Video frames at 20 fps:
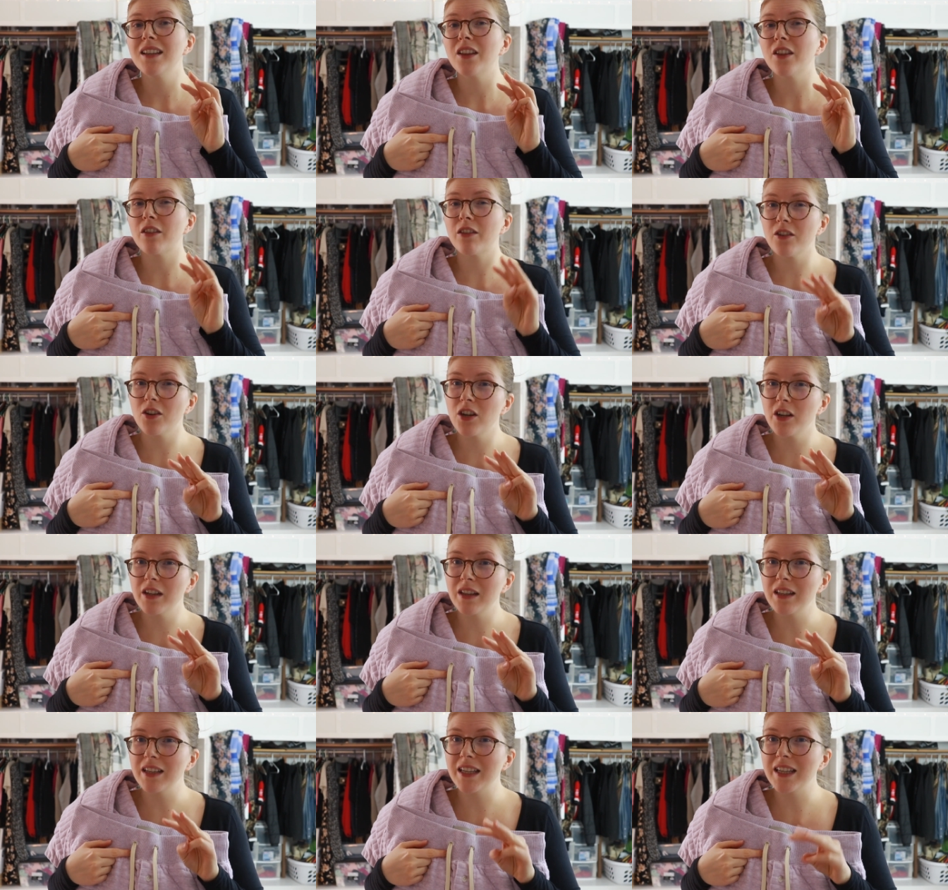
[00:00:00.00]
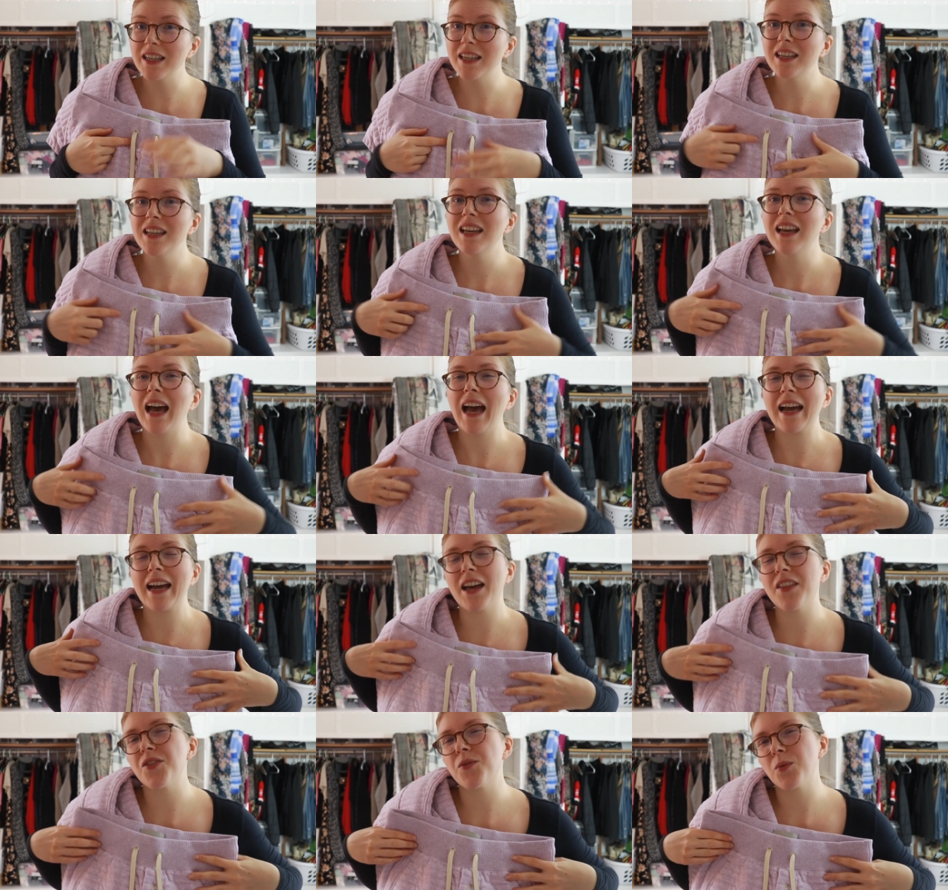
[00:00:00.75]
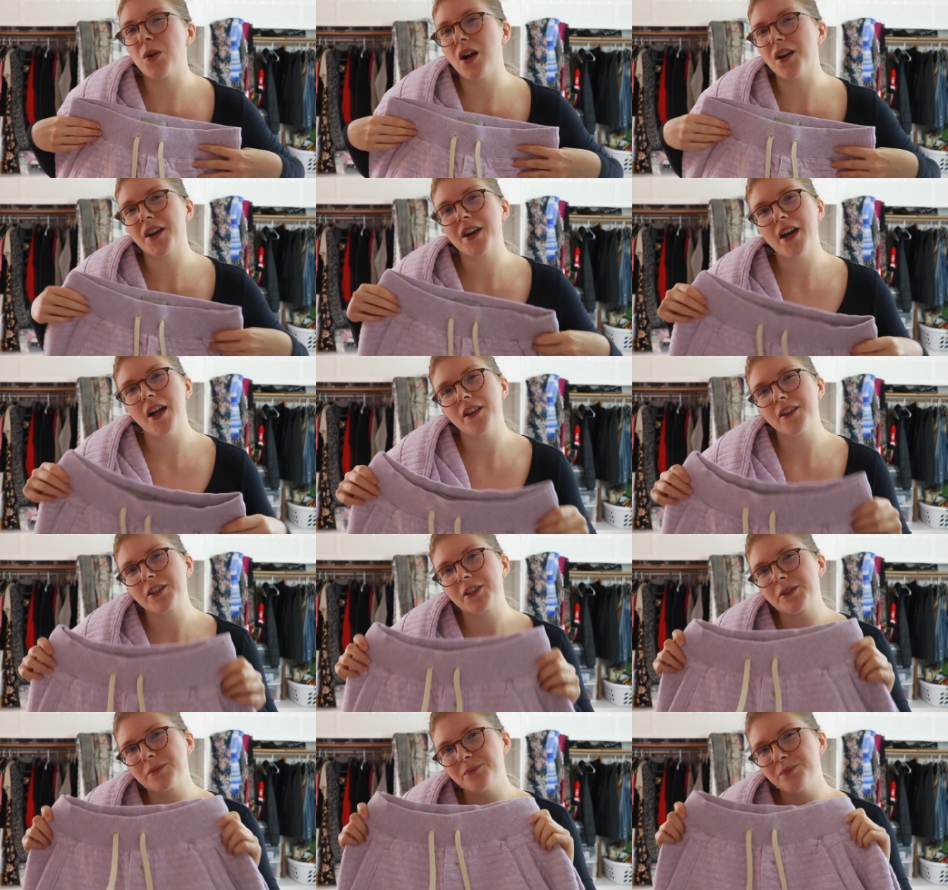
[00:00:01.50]
Thirdly, I got the wrong
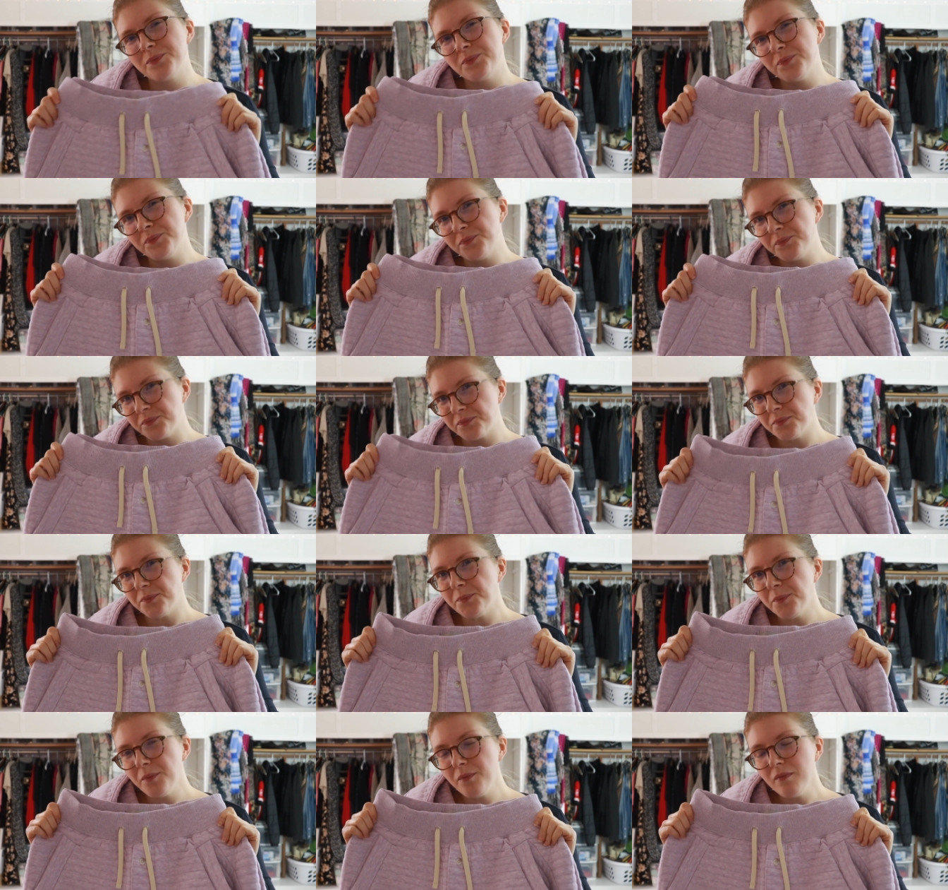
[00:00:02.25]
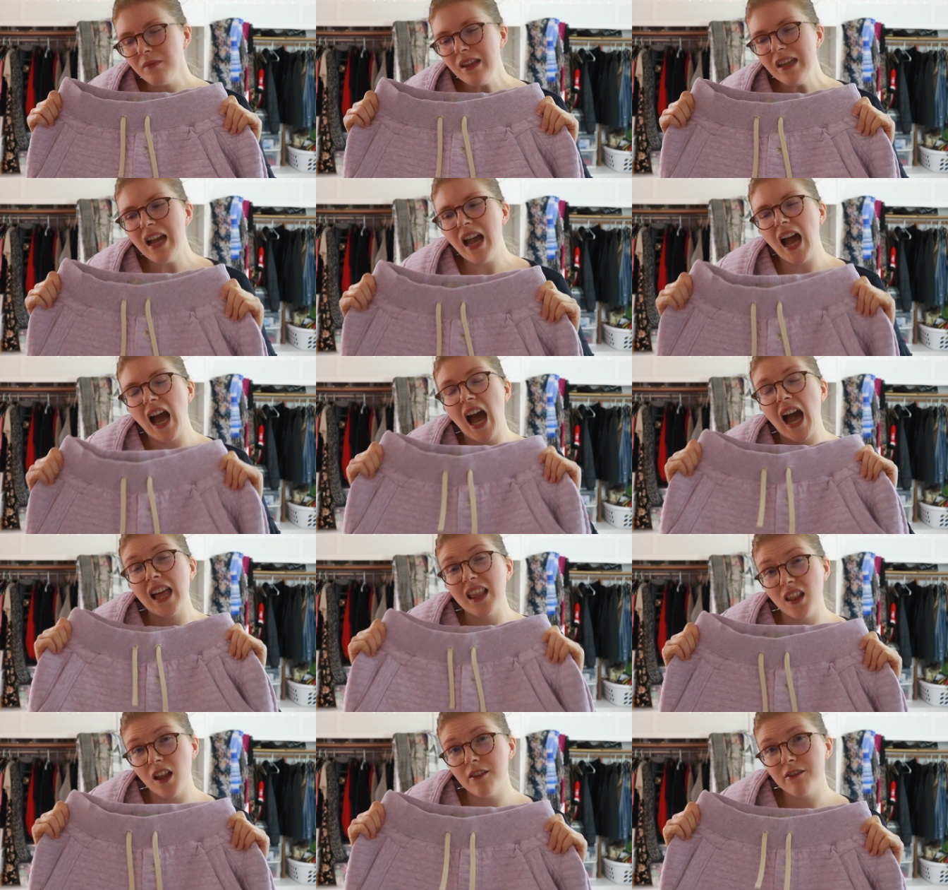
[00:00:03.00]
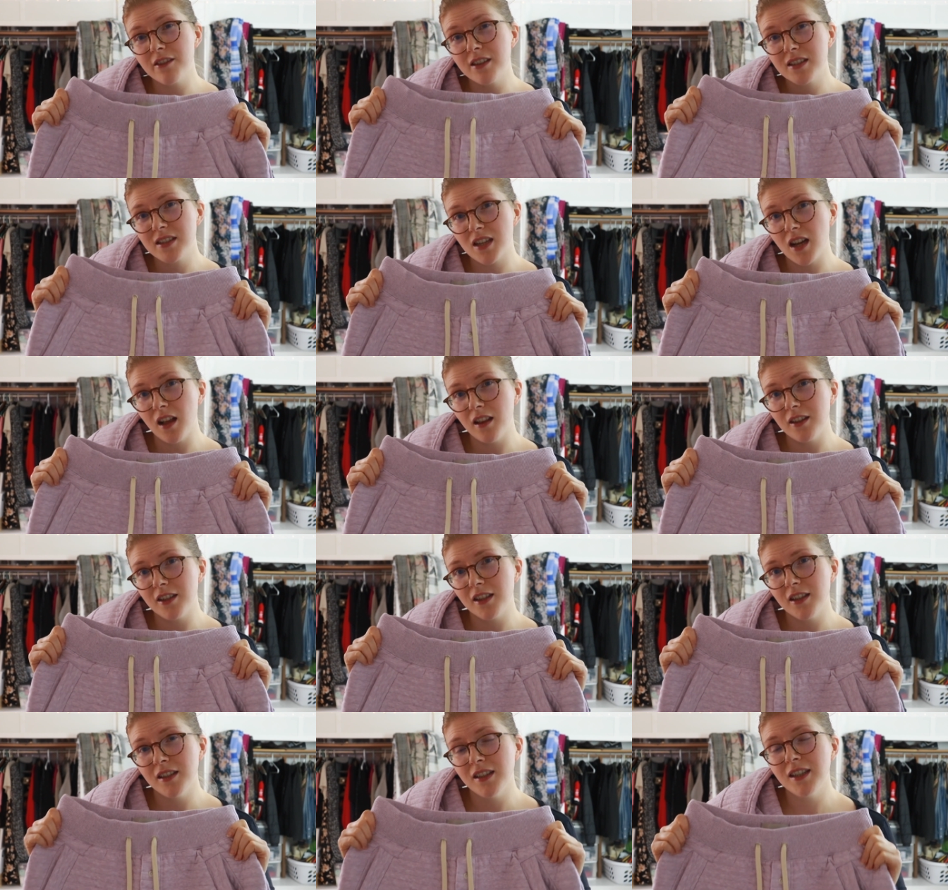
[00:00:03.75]
color. I love this
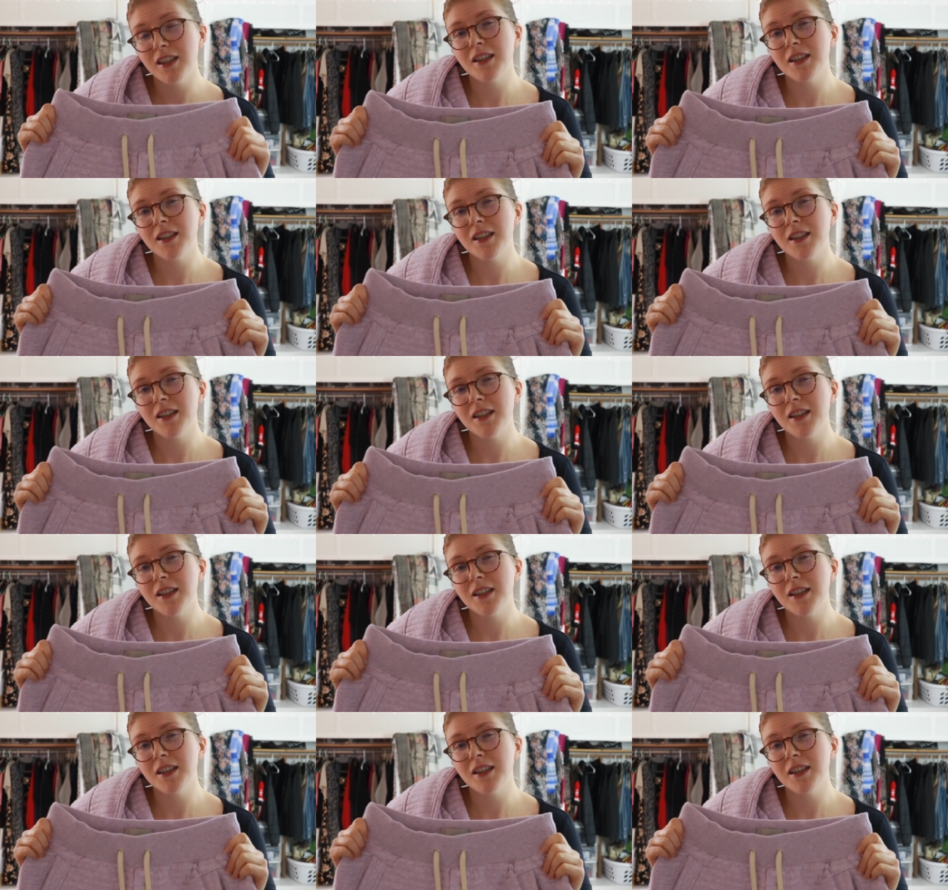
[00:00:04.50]
color,